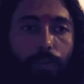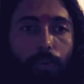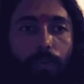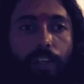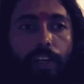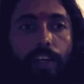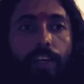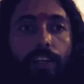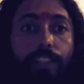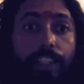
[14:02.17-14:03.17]
to
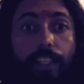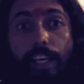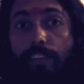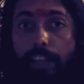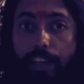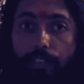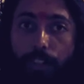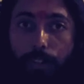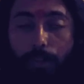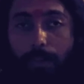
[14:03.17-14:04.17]
regain that
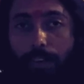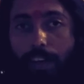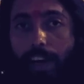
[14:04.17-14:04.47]
video